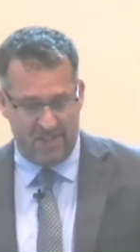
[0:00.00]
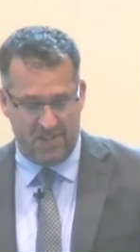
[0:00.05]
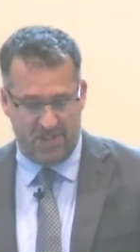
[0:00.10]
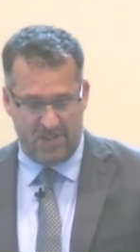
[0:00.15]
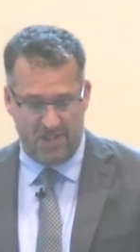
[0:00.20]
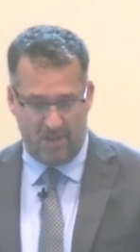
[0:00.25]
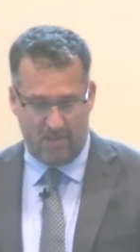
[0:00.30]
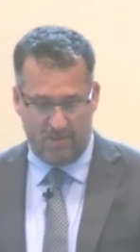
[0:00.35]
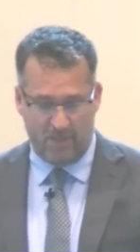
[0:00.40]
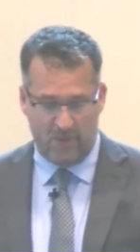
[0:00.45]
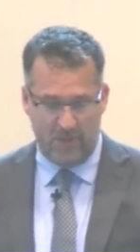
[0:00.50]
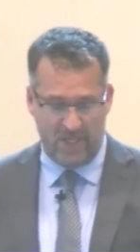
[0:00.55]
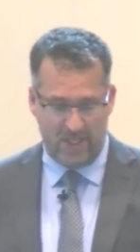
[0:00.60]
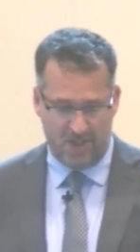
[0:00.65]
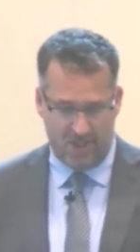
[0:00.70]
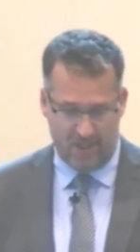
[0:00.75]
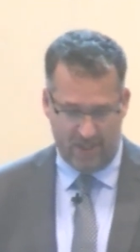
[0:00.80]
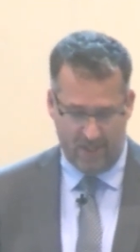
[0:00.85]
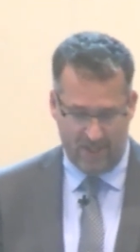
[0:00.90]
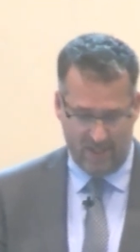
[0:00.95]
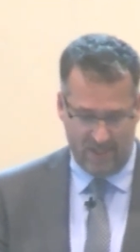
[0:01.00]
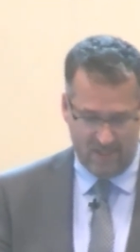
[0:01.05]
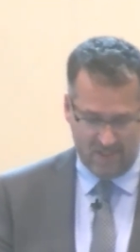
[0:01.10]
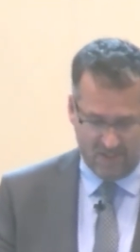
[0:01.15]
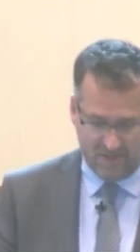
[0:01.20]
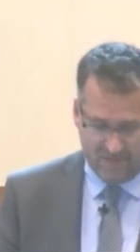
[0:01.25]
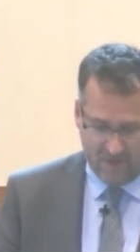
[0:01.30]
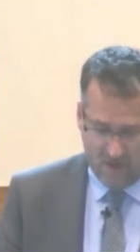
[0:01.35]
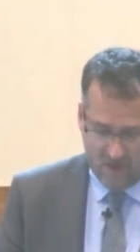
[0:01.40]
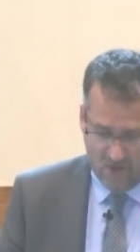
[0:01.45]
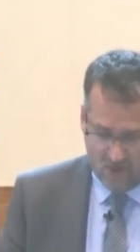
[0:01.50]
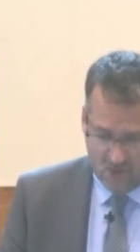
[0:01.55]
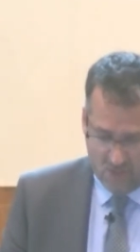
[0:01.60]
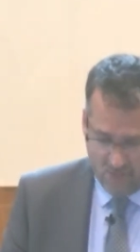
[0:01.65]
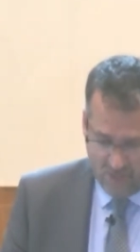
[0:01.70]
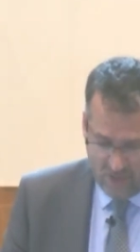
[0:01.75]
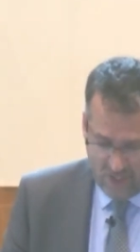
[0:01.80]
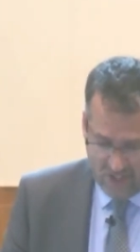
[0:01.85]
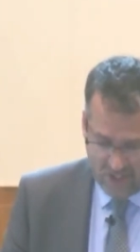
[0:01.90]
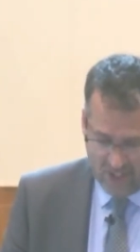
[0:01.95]
they're preaching as far as
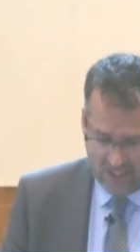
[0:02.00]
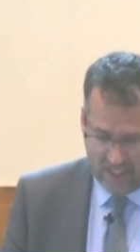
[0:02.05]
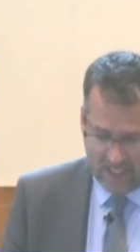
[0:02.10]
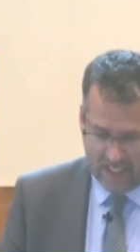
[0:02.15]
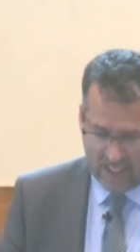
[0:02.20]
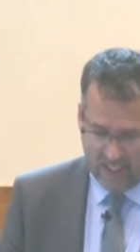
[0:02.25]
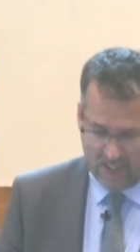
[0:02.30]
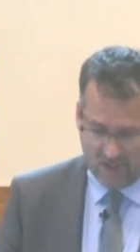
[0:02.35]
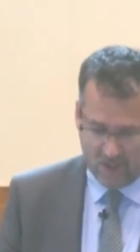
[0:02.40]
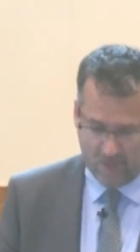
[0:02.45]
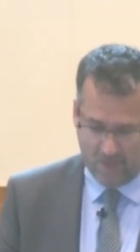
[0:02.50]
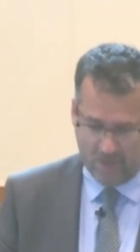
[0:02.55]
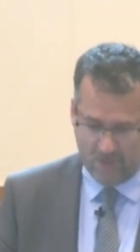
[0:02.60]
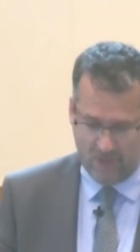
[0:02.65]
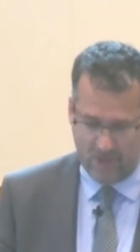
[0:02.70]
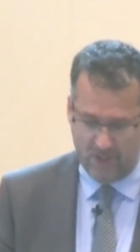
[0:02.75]
preaching the gospel.